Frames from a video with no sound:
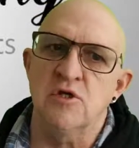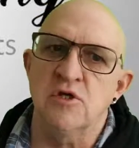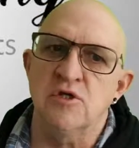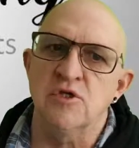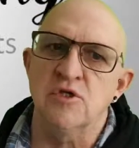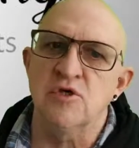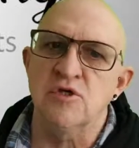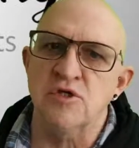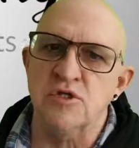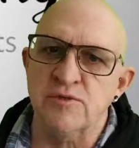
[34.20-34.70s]

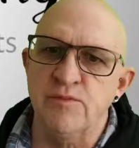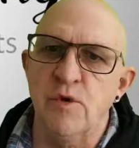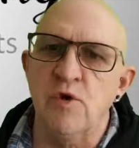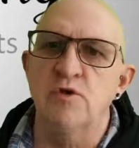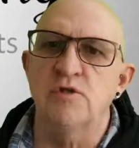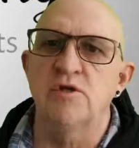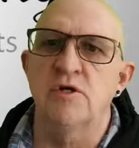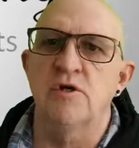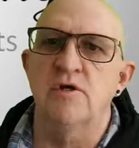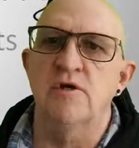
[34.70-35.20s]
to a small
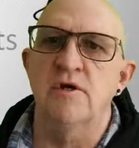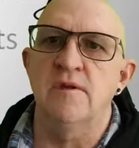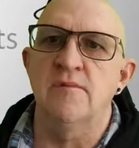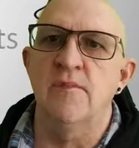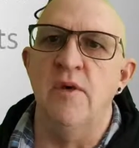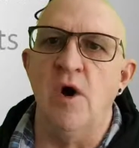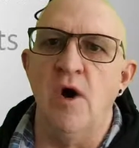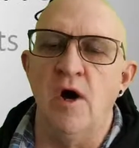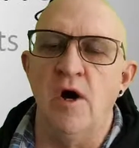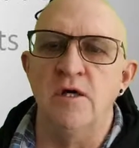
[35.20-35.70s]
degree
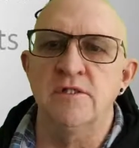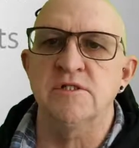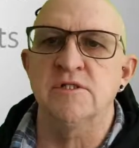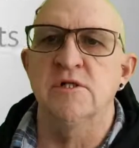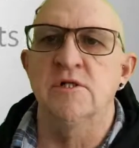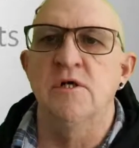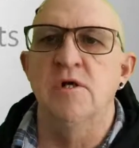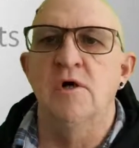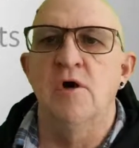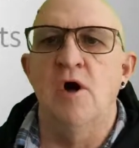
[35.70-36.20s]
part
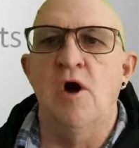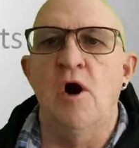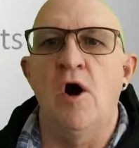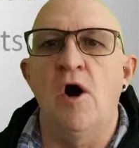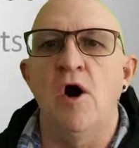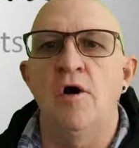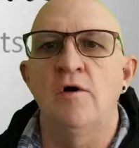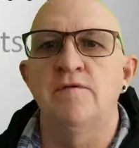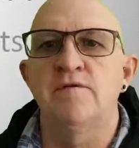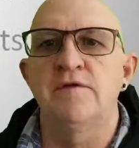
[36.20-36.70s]

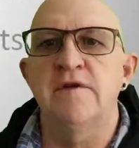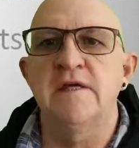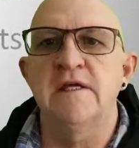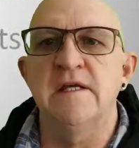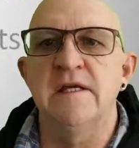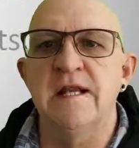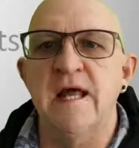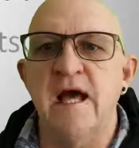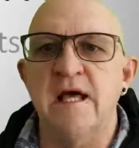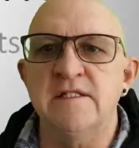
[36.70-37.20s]
of the
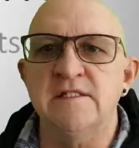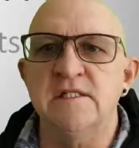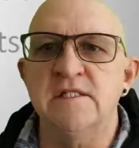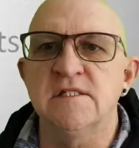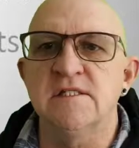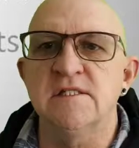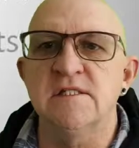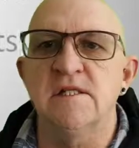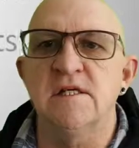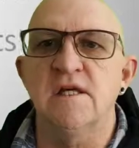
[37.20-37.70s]

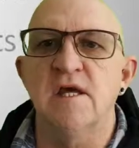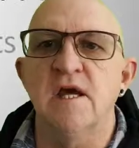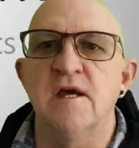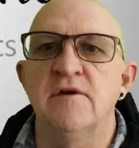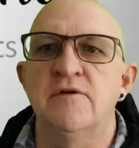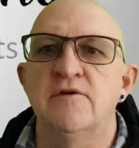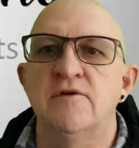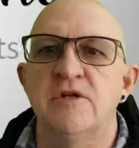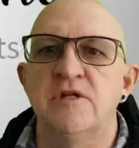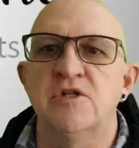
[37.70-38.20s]
licensing
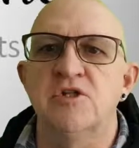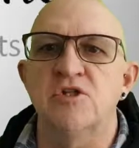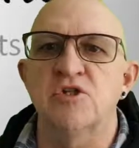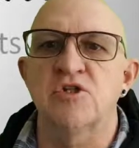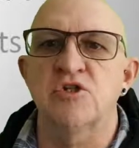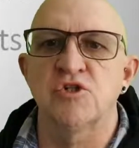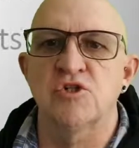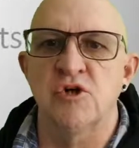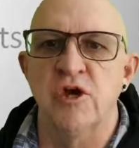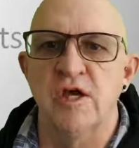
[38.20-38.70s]
and
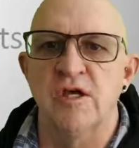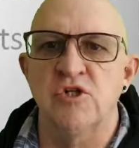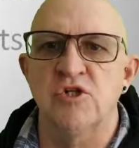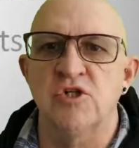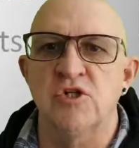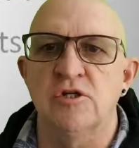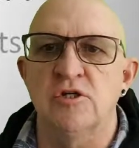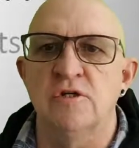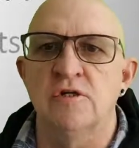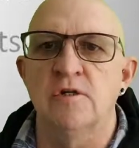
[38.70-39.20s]

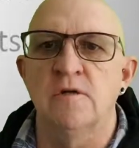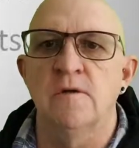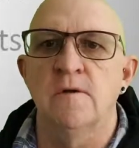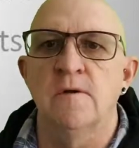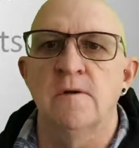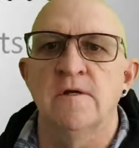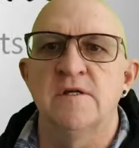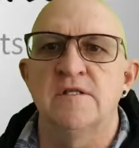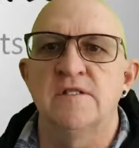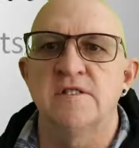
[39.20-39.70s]
registration
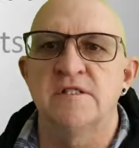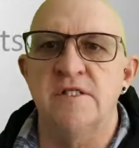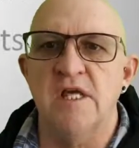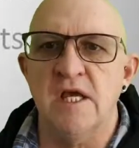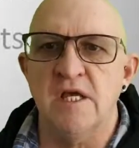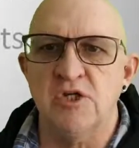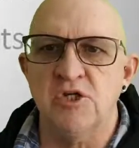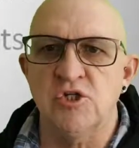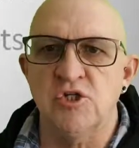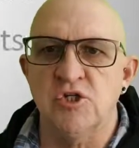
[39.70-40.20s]

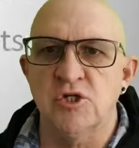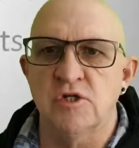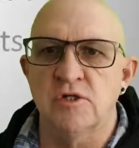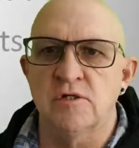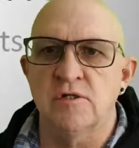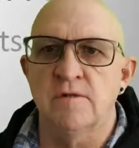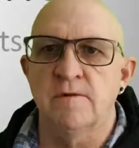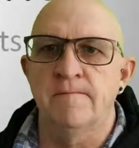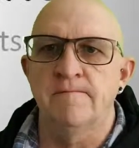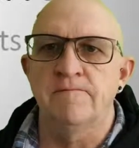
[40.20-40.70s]

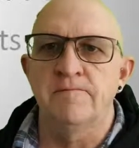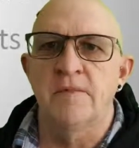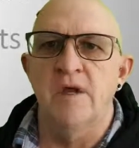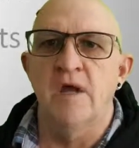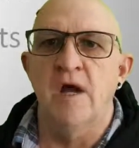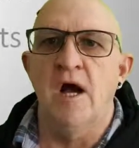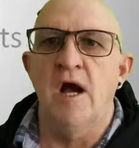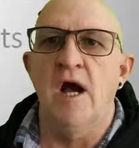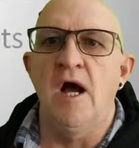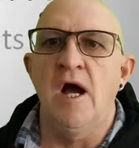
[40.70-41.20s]
section
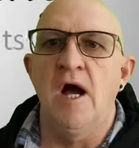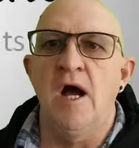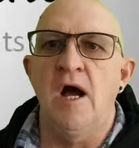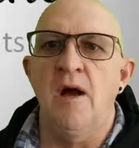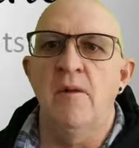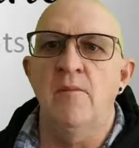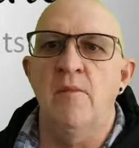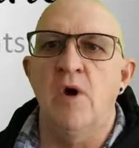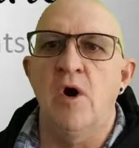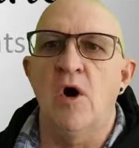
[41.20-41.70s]

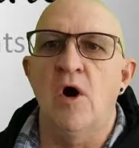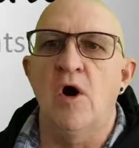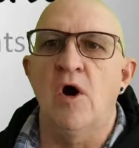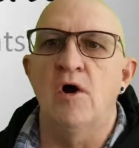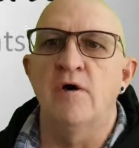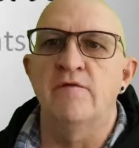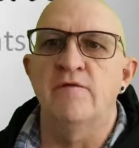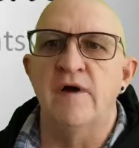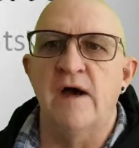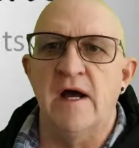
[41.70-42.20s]

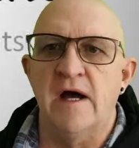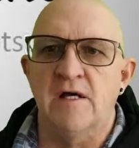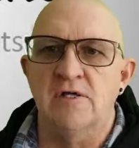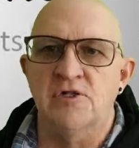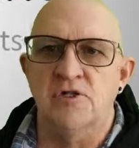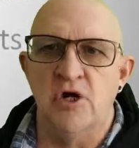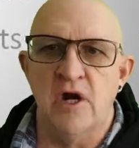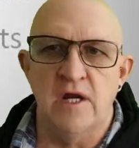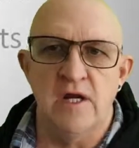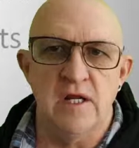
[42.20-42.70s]
of our
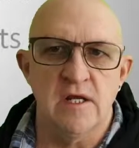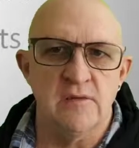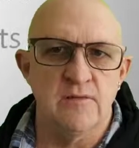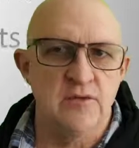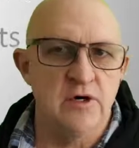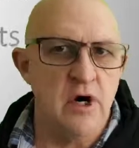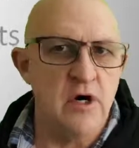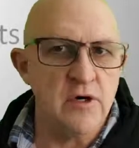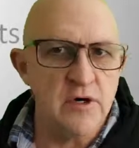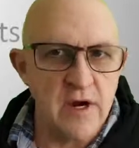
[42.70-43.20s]
training
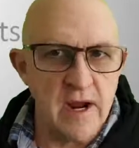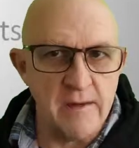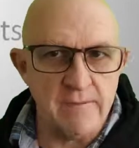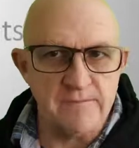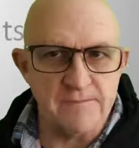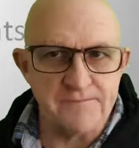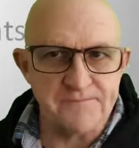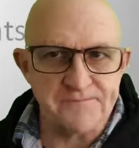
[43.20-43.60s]
program.